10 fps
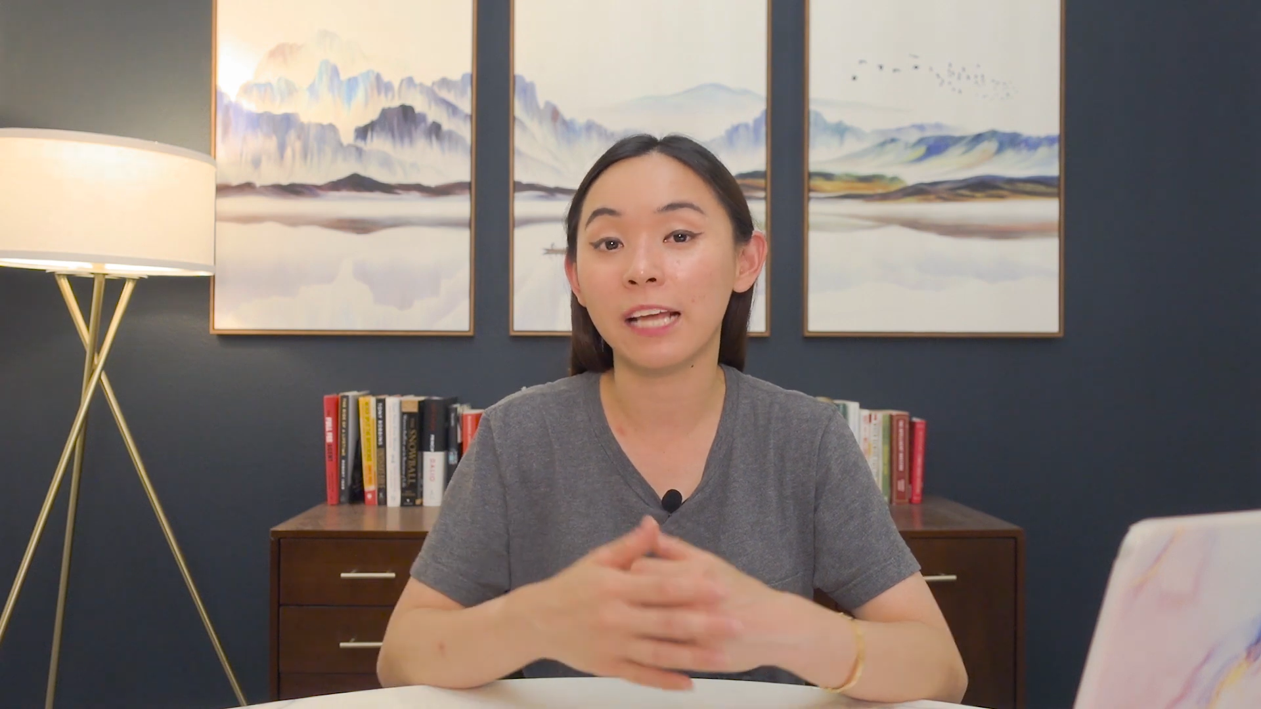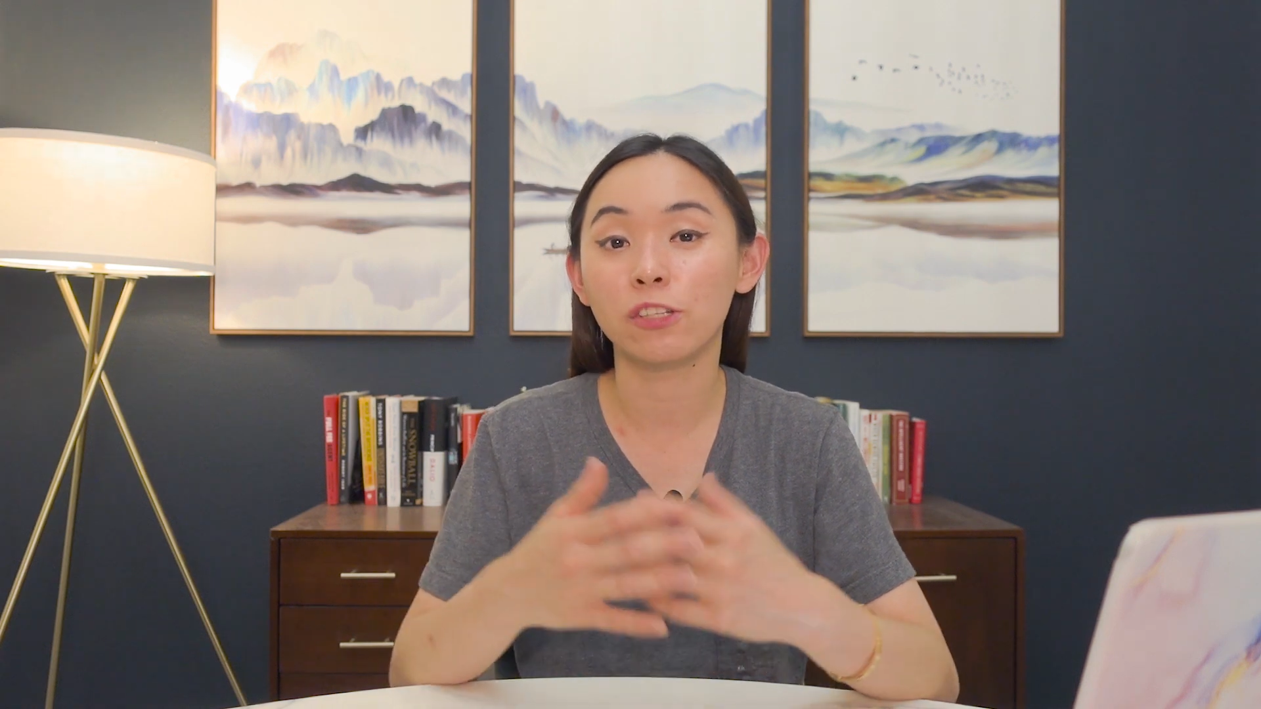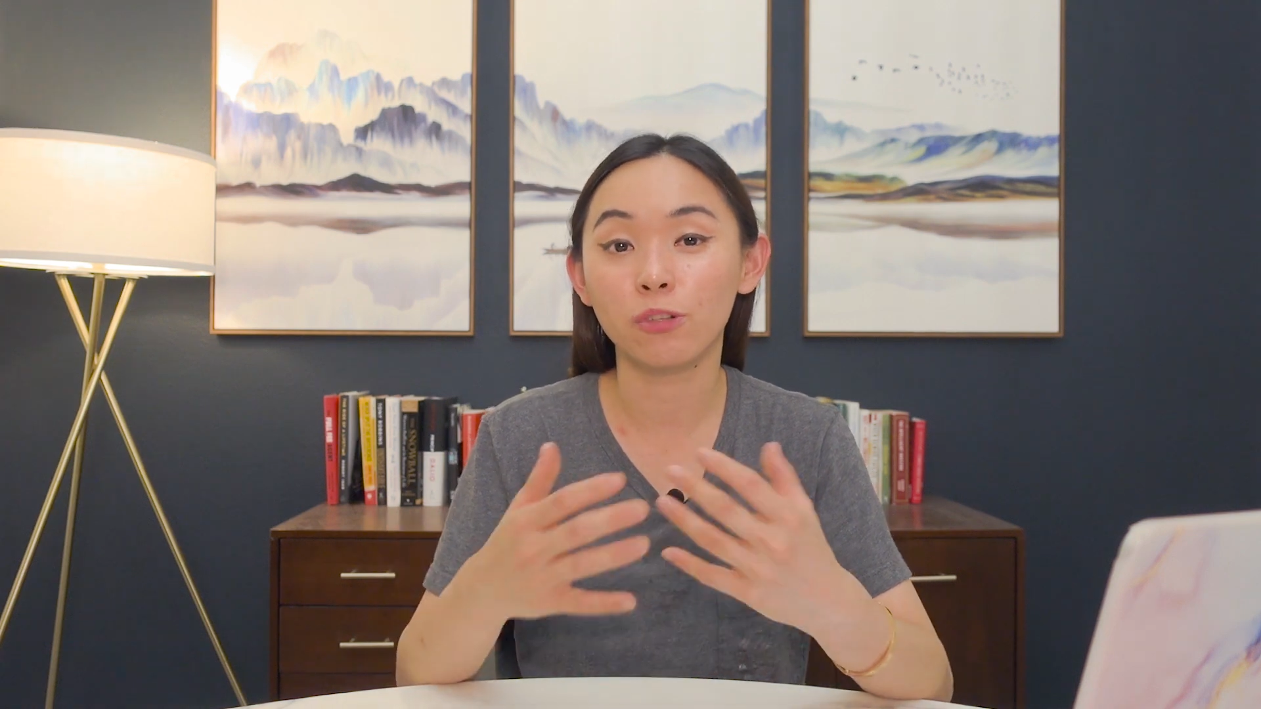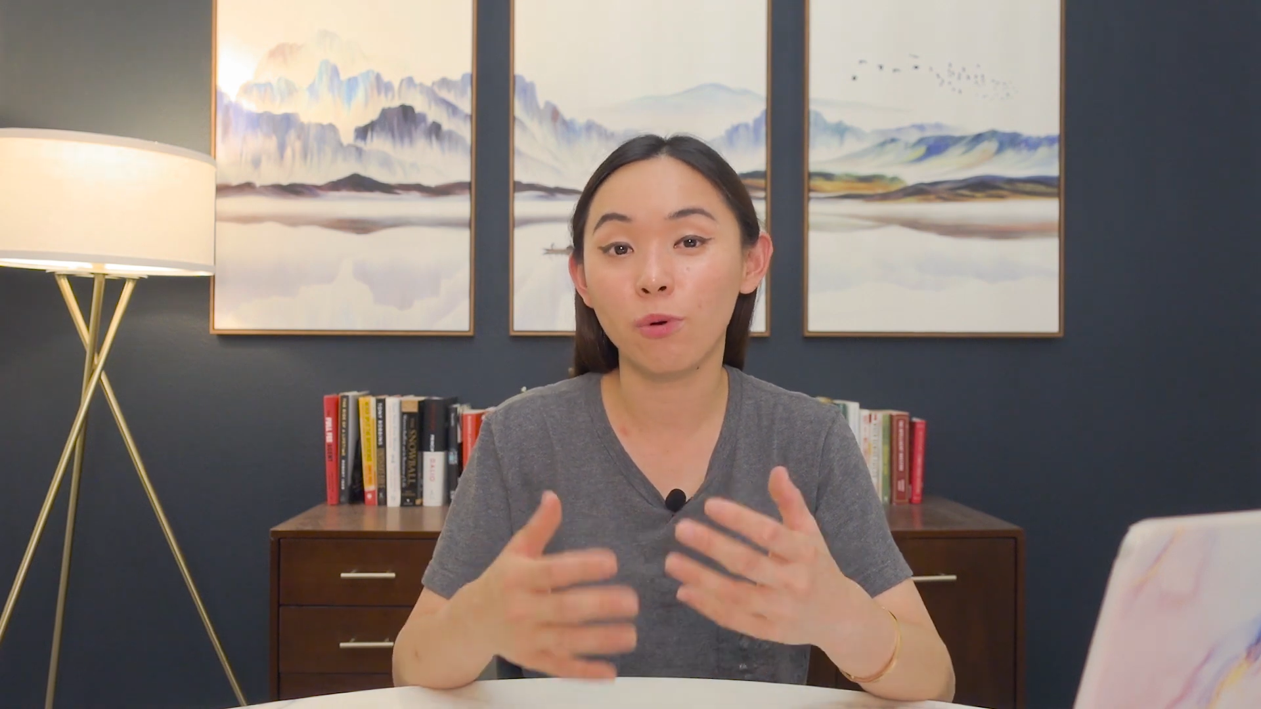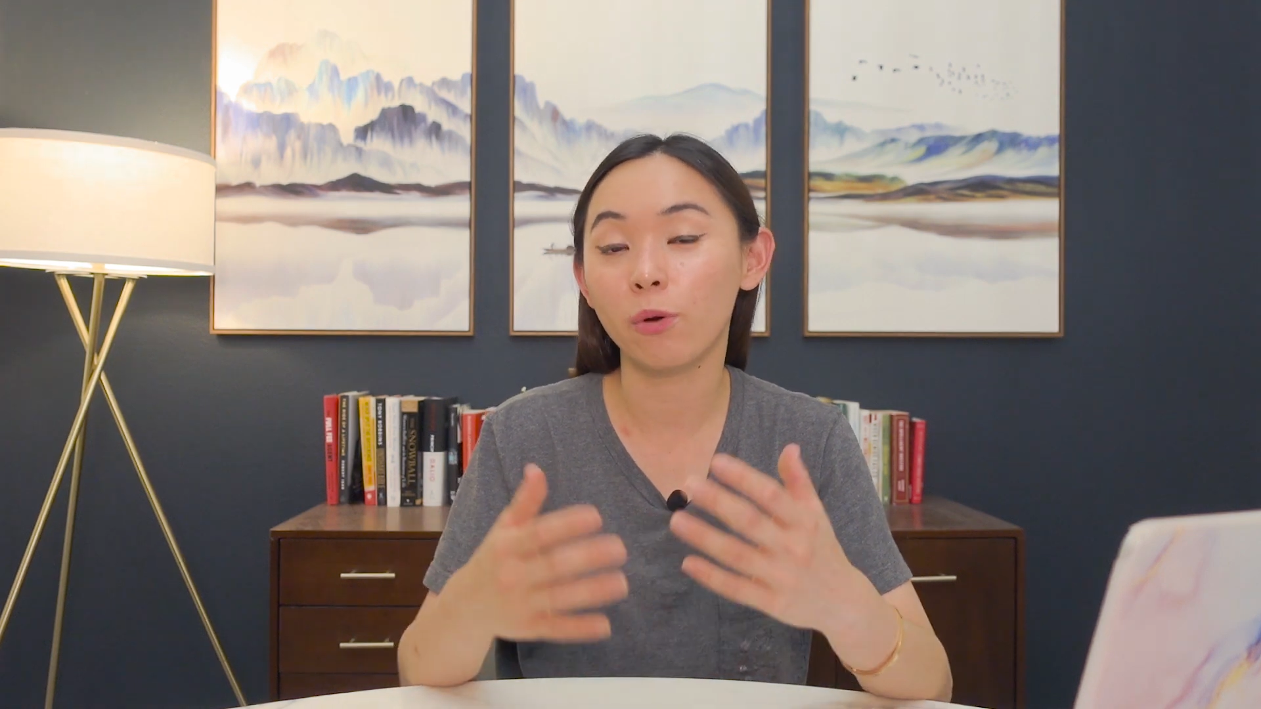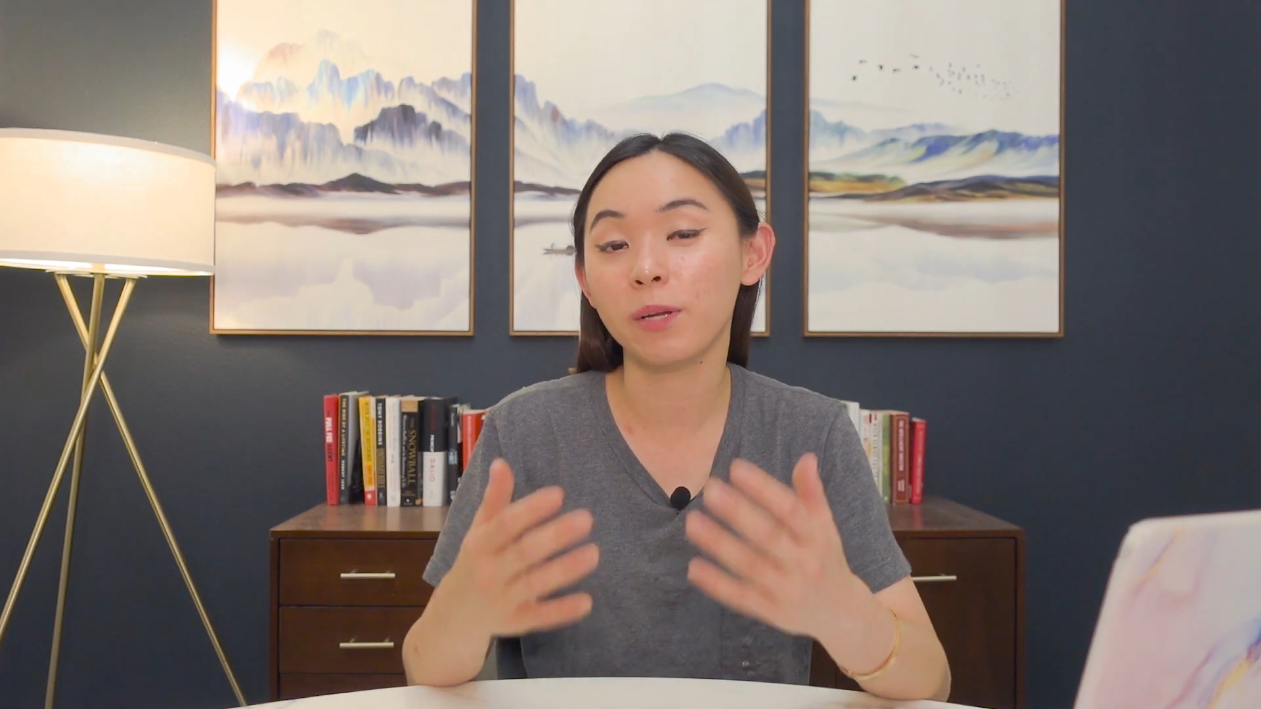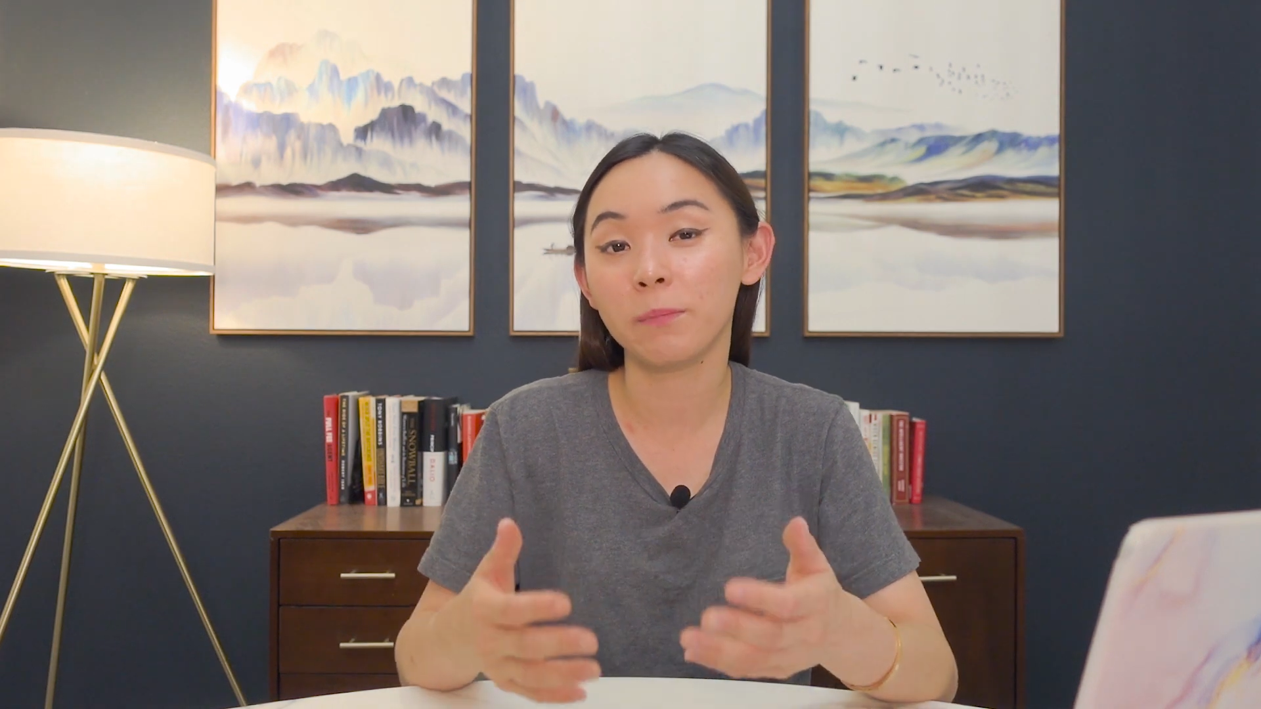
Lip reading: I do own a